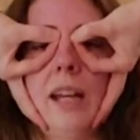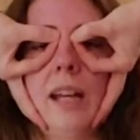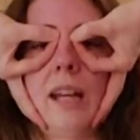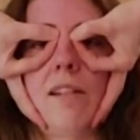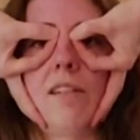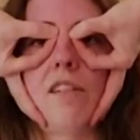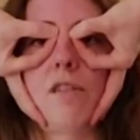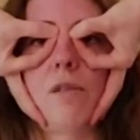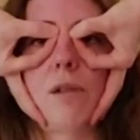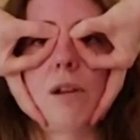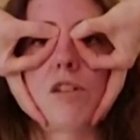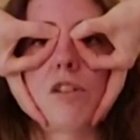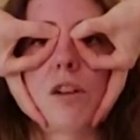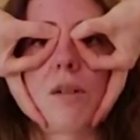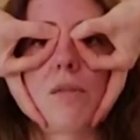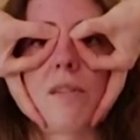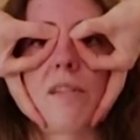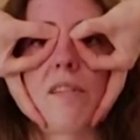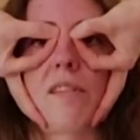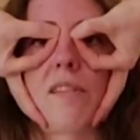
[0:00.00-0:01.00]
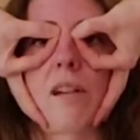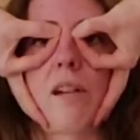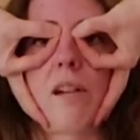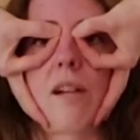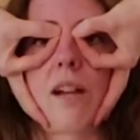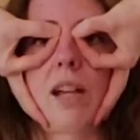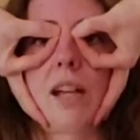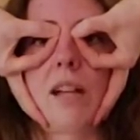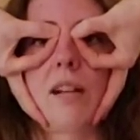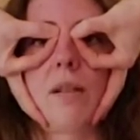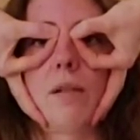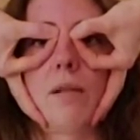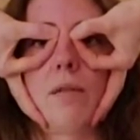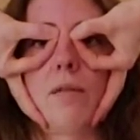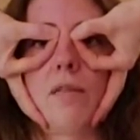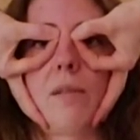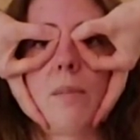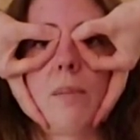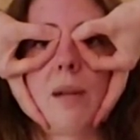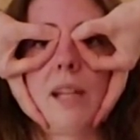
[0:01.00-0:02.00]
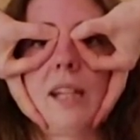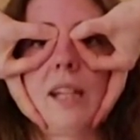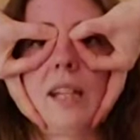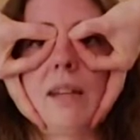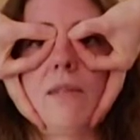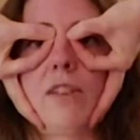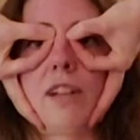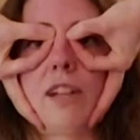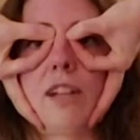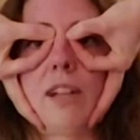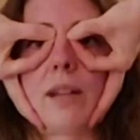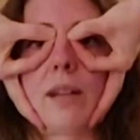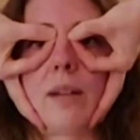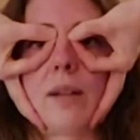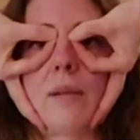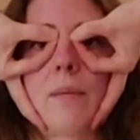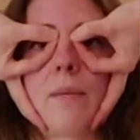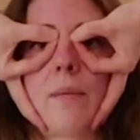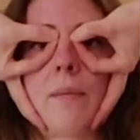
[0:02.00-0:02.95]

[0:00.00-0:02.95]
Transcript: is stretch out the side of the pinky finger,